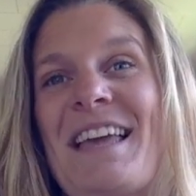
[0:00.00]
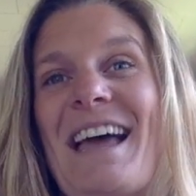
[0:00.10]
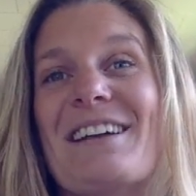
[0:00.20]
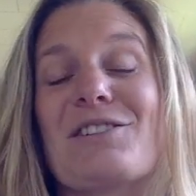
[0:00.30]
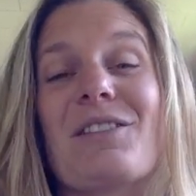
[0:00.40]

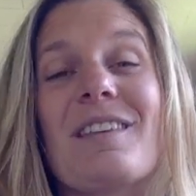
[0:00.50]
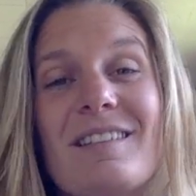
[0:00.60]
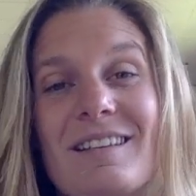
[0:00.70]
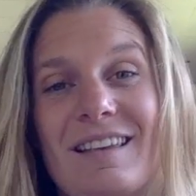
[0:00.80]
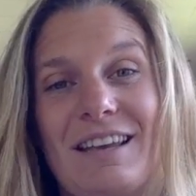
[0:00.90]
And so this
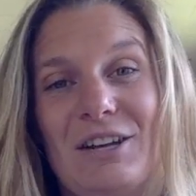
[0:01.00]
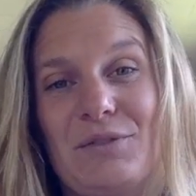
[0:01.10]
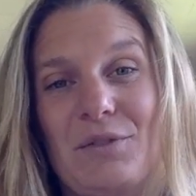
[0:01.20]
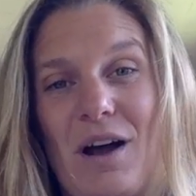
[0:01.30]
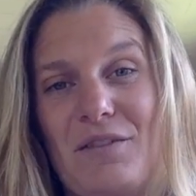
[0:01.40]
executive
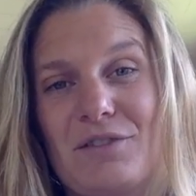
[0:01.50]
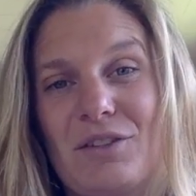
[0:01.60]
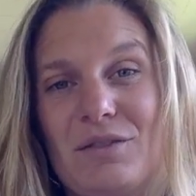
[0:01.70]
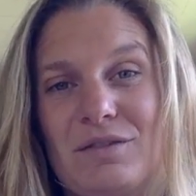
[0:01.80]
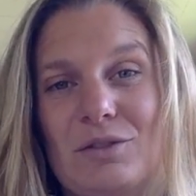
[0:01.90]
arrived on
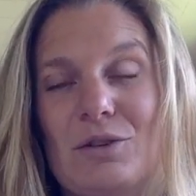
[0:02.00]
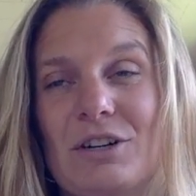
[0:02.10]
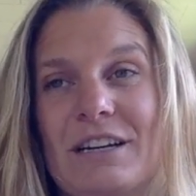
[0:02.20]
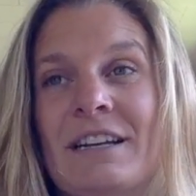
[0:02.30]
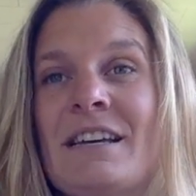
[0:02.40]
the floor
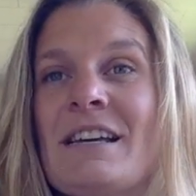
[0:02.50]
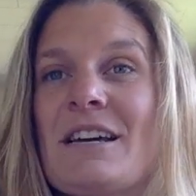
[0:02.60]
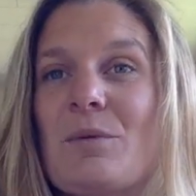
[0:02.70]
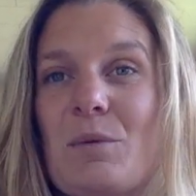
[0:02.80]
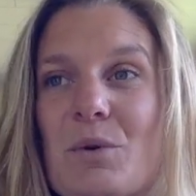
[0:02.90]
and
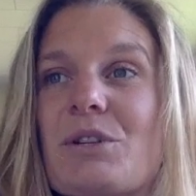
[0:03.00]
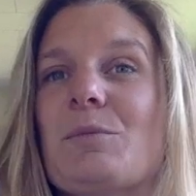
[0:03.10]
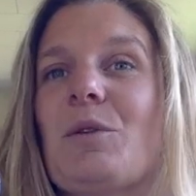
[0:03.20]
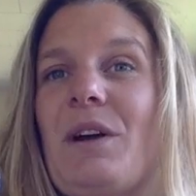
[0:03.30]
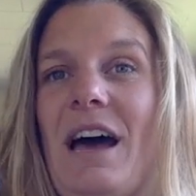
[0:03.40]
we walked him
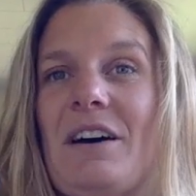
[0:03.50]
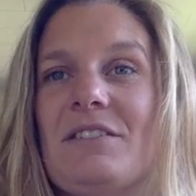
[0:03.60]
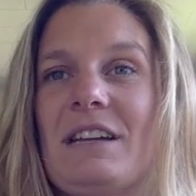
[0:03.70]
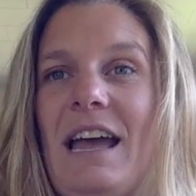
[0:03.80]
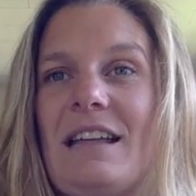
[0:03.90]

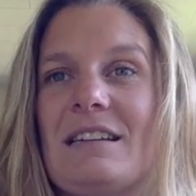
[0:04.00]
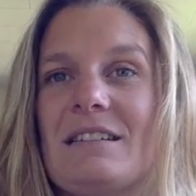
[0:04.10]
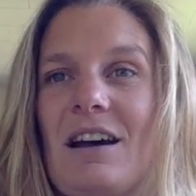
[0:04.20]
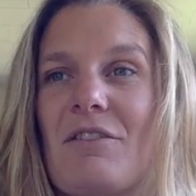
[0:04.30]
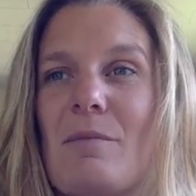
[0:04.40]
around. And
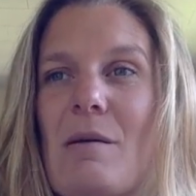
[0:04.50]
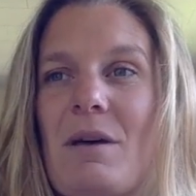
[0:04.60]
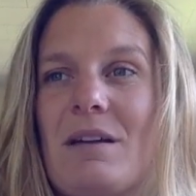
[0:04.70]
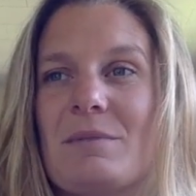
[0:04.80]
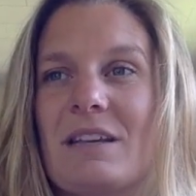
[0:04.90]
I remember
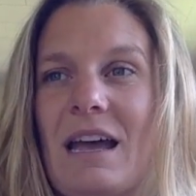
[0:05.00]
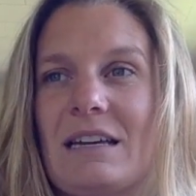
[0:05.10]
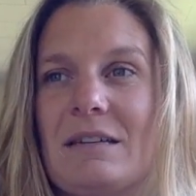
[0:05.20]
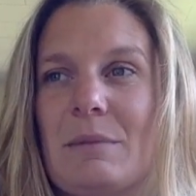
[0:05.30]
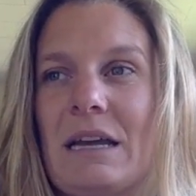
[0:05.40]
him saying
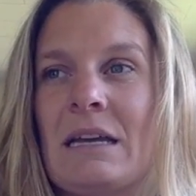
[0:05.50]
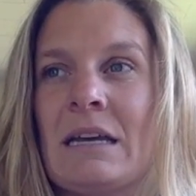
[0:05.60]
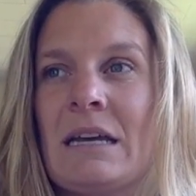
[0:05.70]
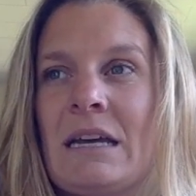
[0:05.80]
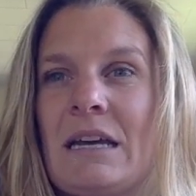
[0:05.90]
to me,
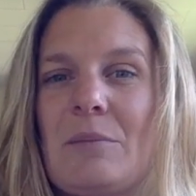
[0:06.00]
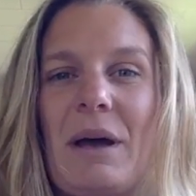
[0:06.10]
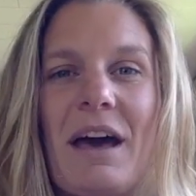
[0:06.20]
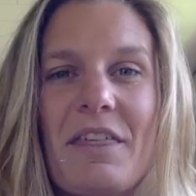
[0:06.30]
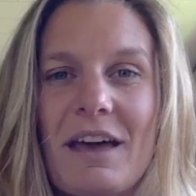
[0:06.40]
But
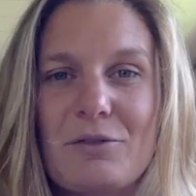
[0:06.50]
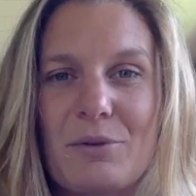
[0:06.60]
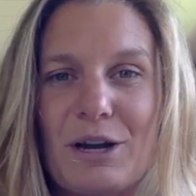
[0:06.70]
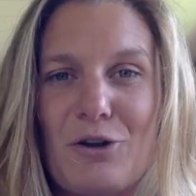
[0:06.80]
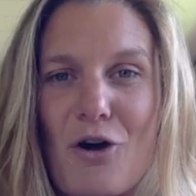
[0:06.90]
how the hell do
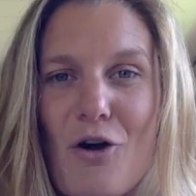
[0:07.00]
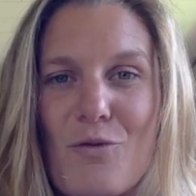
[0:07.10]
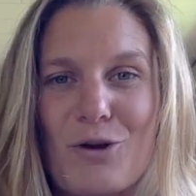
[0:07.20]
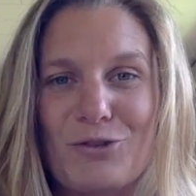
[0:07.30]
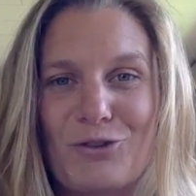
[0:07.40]
I know
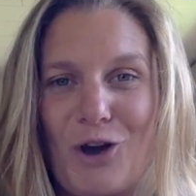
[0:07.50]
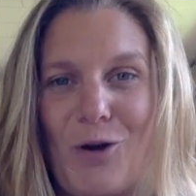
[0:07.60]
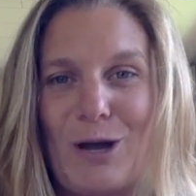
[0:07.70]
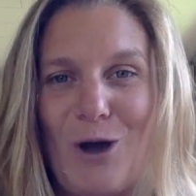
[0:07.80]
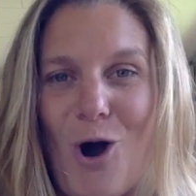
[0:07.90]
what's
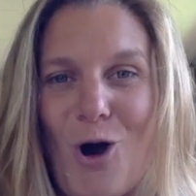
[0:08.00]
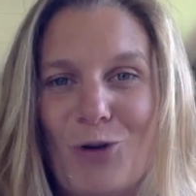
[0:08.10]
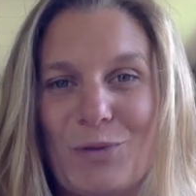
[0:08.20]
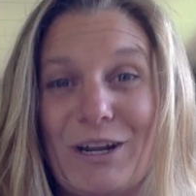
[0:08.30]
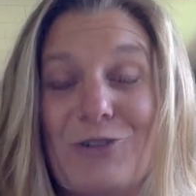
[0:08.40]
going on
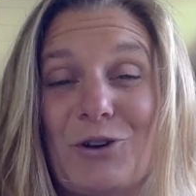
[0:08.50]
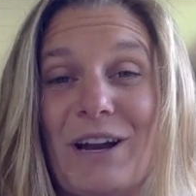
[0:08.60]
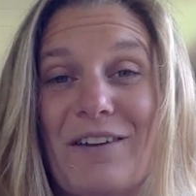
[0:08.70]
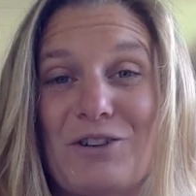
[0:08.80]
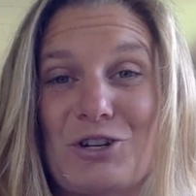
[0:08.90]
when I don't
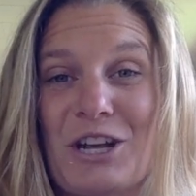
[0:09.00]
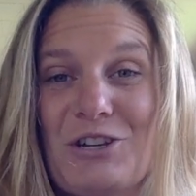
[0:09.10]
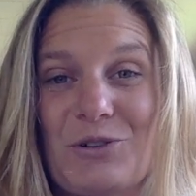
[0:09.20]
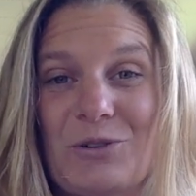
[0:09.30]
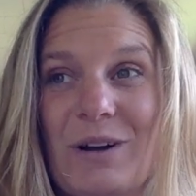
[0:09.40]
have a
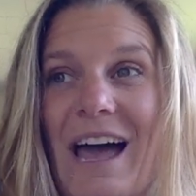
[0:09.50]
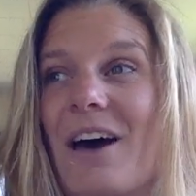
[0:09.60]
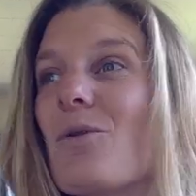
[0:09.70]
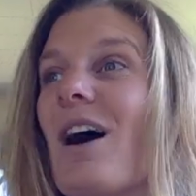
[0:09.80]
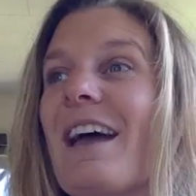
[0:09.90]
schedule? How
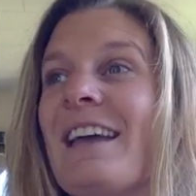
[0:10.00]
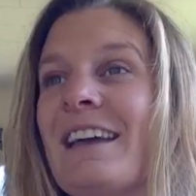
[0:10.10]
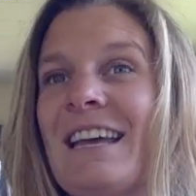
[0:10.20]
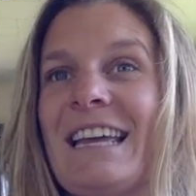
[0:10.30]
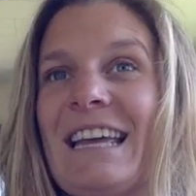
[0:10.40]
do I?
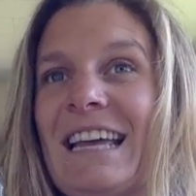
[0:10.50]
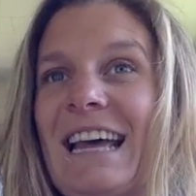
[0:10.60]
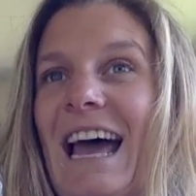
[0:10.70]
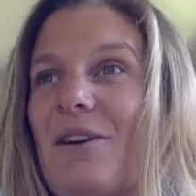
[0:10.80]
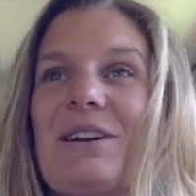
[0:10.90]

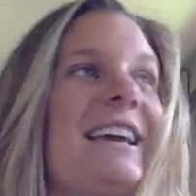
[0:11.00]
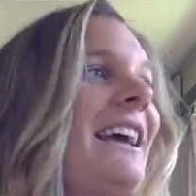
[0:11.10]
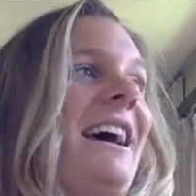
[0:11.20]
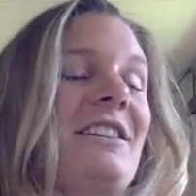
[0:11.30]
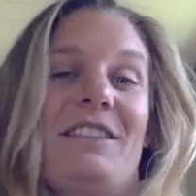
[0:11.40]
How do I get
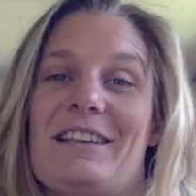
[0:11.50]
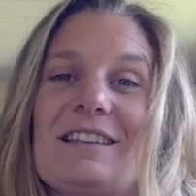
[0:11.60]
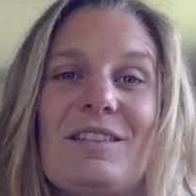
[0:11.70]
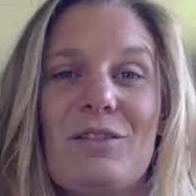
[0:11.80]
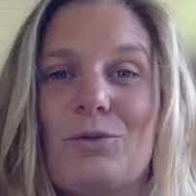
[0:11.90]
uh, like
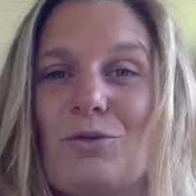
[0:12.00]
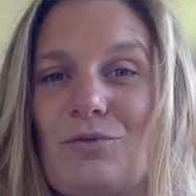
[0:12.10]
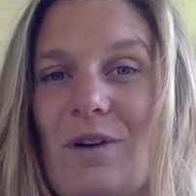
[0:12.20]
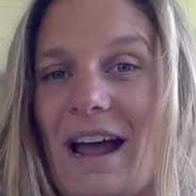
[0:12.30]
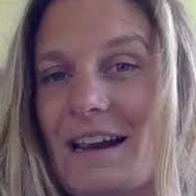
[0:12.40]
this is all
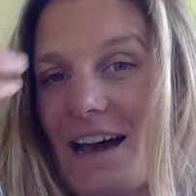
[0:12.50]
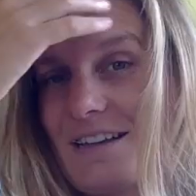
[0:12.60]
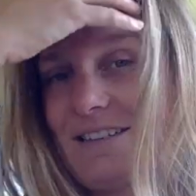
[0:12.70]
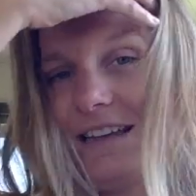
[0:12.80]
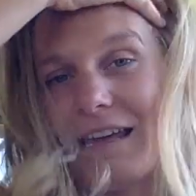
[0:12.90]
great. I
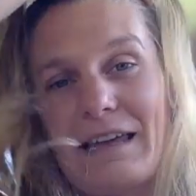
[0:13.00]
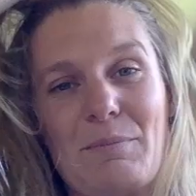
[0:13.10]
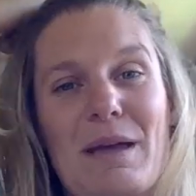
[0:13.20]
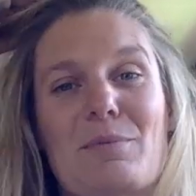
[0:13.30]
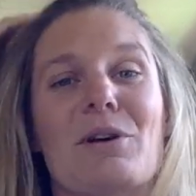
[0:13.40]
see
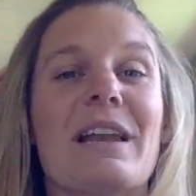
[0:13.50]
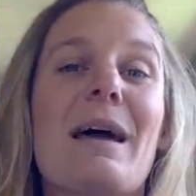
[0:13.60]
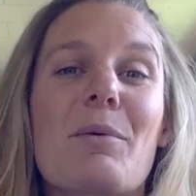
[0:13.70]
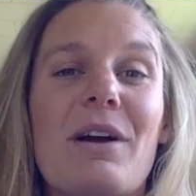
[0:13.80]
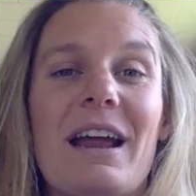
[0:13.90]
people
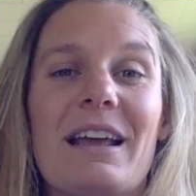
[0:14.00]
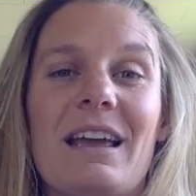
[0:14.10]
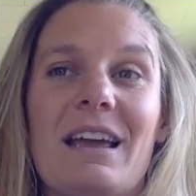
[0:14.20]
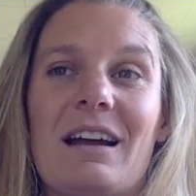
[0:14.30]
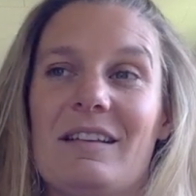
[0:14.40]

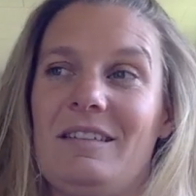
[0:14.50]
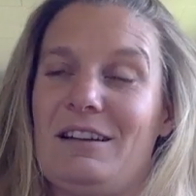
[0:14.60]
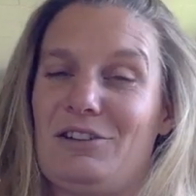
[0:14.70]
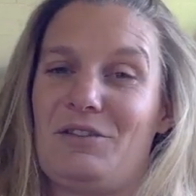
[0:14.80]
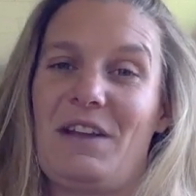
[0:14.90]
collaborating, I see a
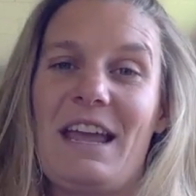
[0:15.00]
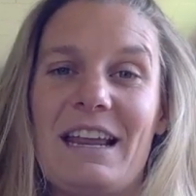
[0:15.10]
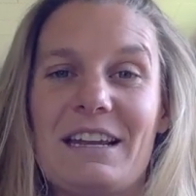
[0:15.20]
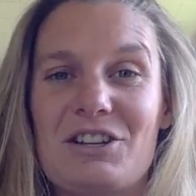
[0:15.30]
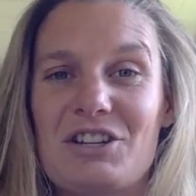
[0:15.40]
lot of
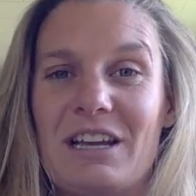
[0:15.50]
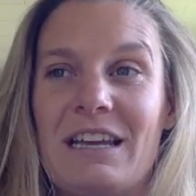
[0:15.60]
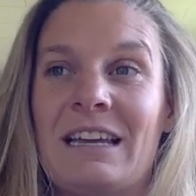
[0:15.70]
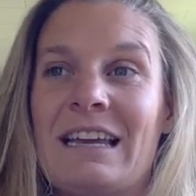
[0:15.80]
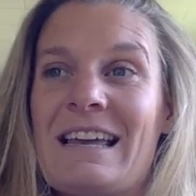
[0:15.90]

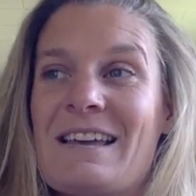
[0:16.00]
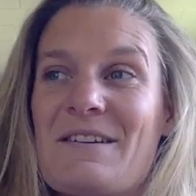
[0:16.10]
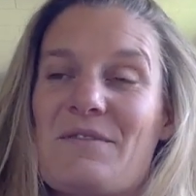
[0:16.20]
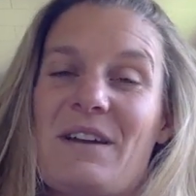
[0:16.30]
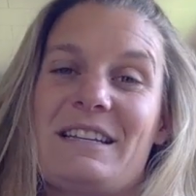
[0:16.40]
energy,
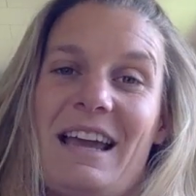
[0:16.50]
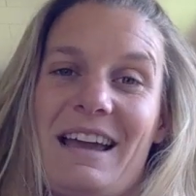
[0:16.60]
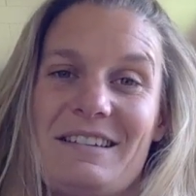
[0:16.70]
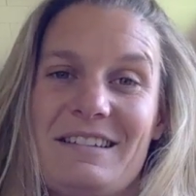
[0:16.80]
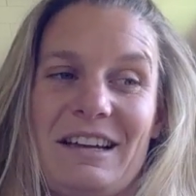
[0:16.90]

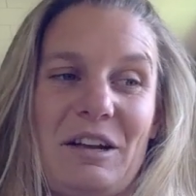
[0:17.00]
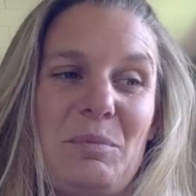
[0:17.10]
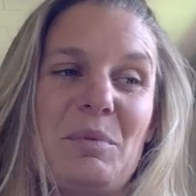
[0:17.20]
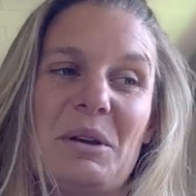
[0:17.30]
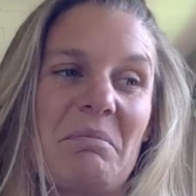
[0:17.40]
fantastic,
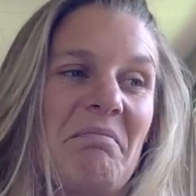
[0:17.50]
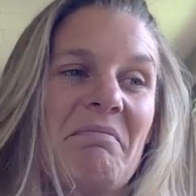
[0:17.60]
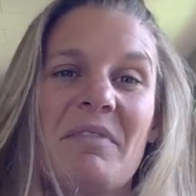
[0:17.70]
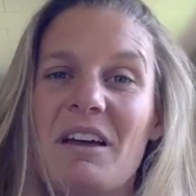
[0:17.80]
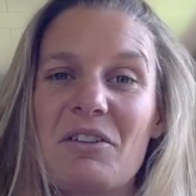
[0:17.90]
but
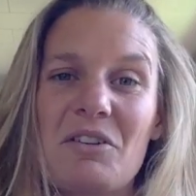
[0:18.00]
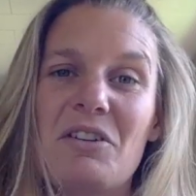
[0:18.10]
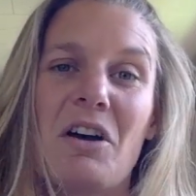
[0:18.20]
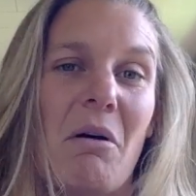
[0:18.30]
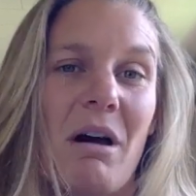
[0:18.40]
I've got
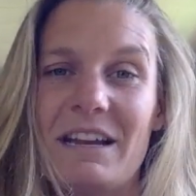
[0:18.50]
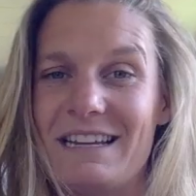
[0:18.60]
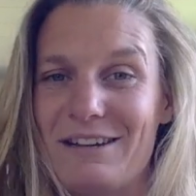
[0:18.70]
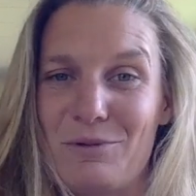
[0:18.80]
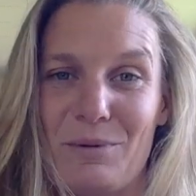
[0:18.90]
no
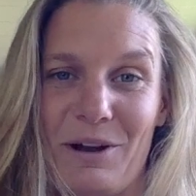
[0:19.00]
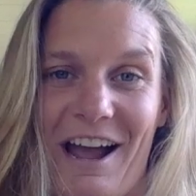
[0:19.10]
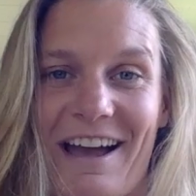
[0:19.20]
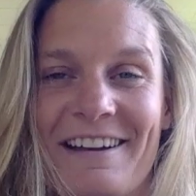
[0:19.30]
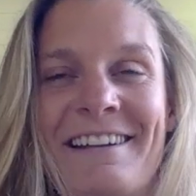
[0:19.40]
idea where we're at.